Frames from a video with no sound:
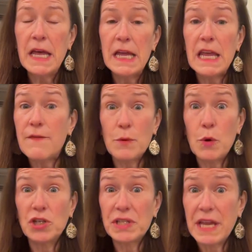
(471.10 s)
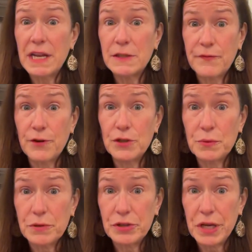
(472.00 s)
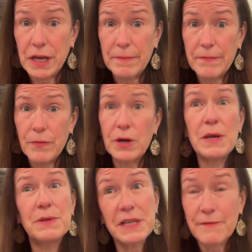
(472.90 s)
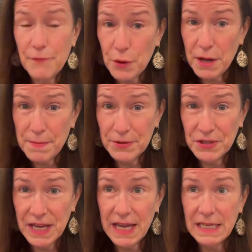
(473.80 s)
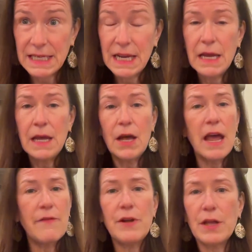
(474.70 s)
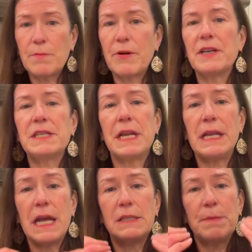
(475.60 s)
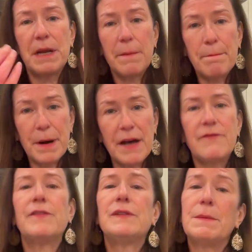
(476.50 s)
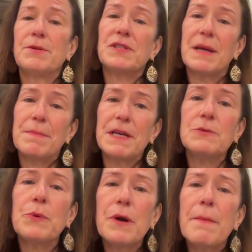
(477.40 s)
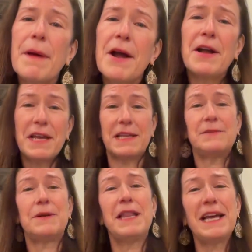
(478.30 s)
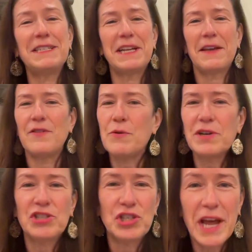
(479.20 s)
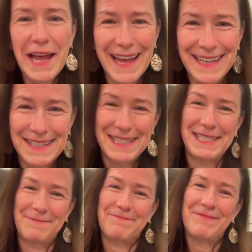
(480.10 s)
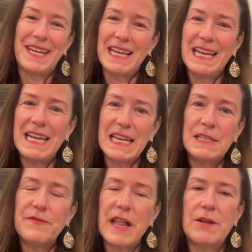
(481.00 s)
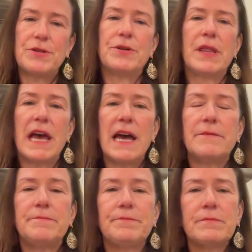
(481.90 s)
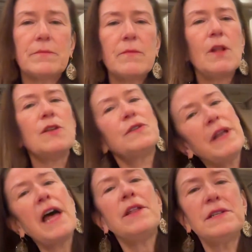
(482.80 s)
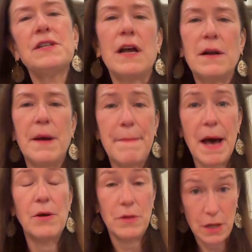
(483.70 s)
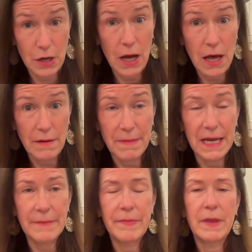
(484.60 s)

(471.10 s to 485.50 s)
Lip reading: even worse than his first regime where he was at 40%. Every other president has been above 50% because we're Americans and we like to give you a chance. He's floundered that. So now let's talk about the economy.